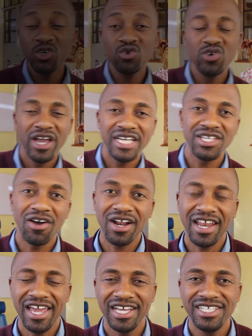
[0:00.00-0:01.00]
you, as our
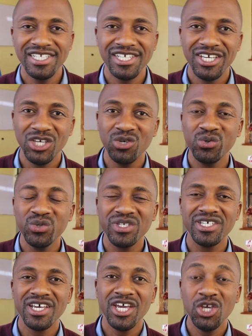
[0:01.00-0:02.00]
clients,
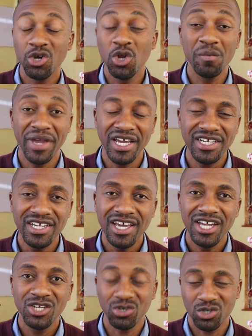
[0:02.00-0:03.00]
use
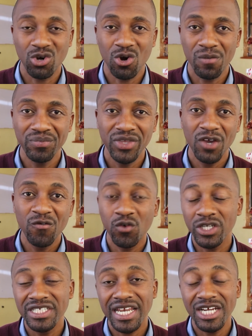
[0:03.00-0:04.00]

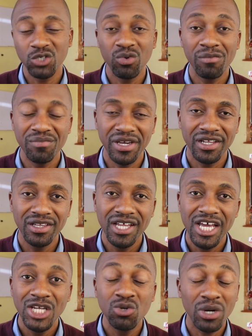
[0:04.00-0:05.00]
yourdomain.com/webmail
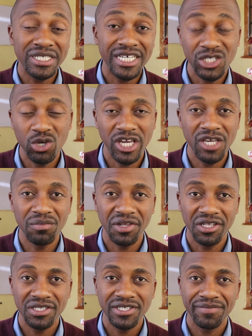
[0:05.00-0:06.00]
to access your
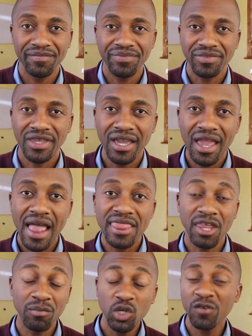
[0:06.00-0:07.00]
emails.
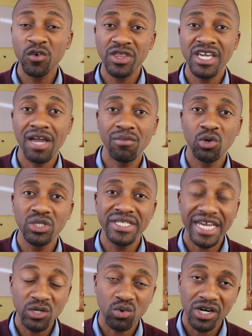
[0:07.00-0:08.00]
The beautiful thing about
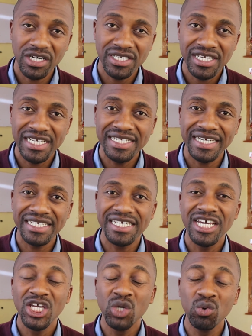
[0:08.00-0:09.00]
Siteworks is that
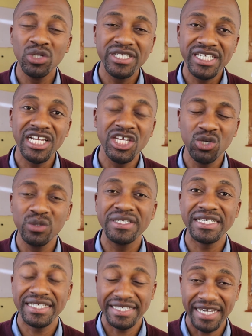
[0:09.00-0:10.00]
you will still use
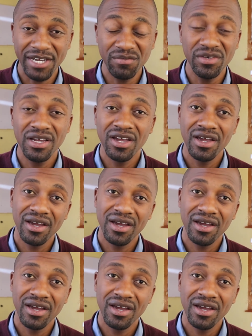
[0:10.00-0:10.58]
the same